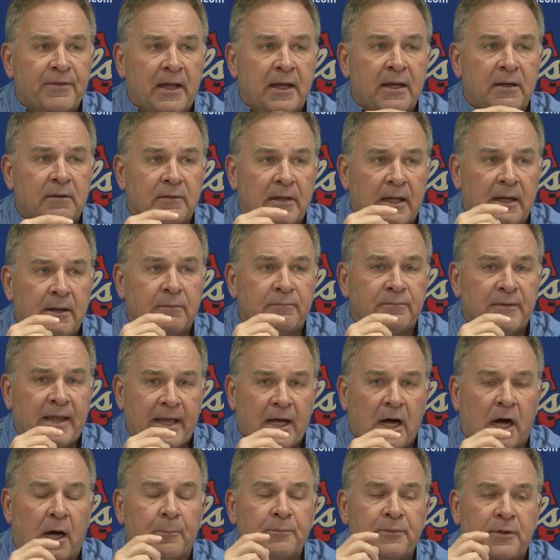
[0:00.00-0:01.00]

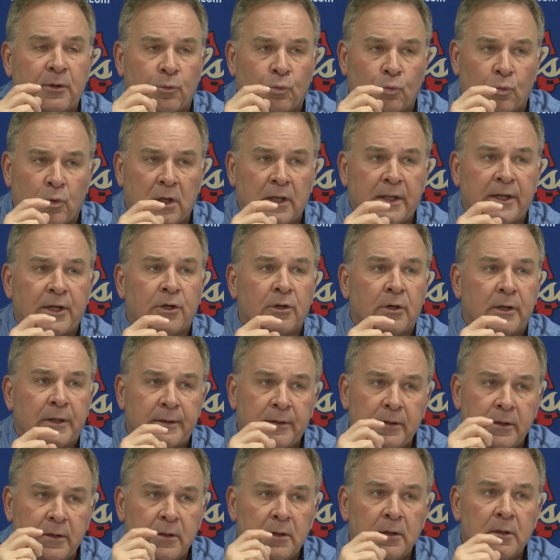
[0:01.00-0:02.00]
They humped it really
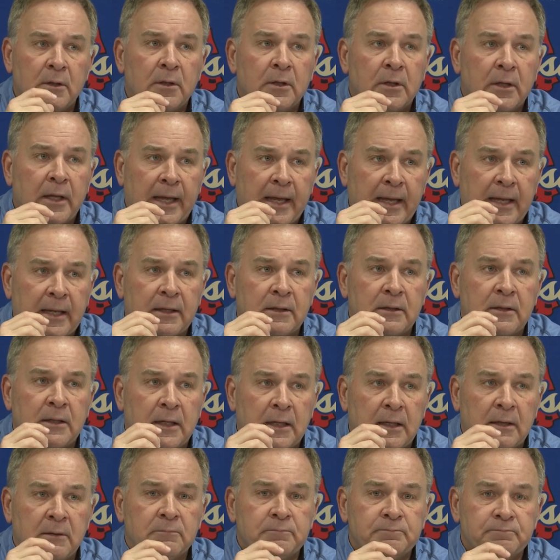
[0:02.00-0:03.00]
good, and
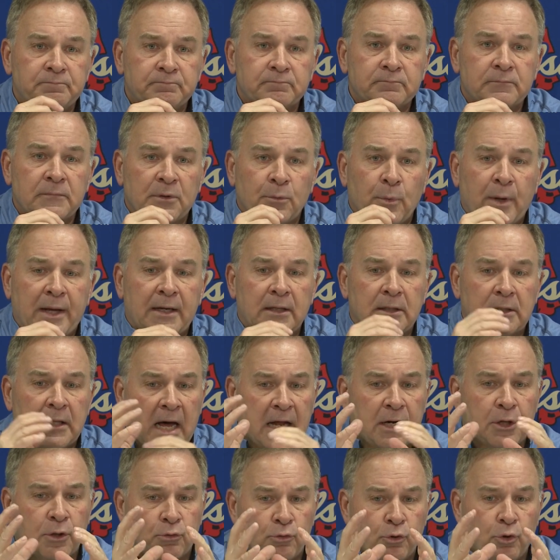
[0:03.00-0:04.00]
we had a
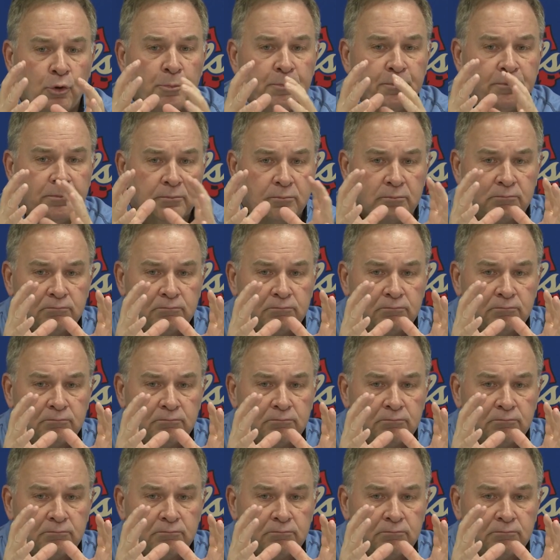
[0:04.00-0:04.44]
lot of group